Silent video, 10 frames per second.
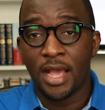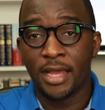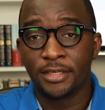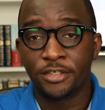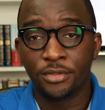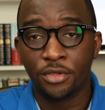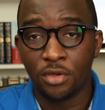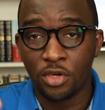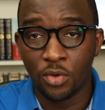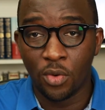and,
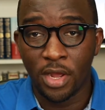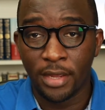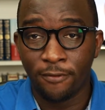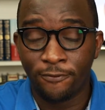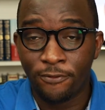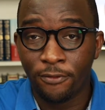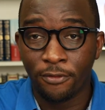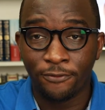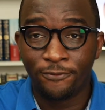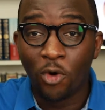you know,
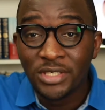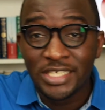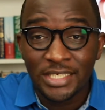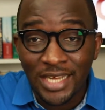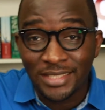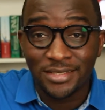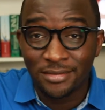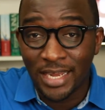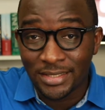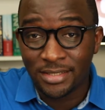funding
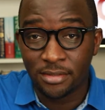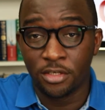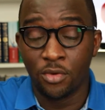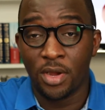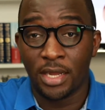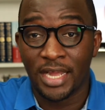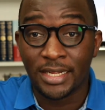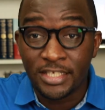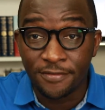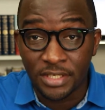that, you know,
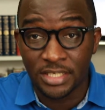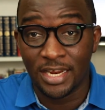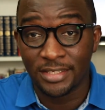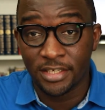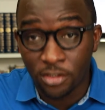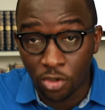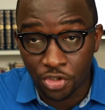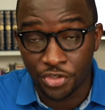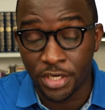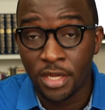activity, that
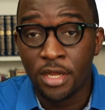industry,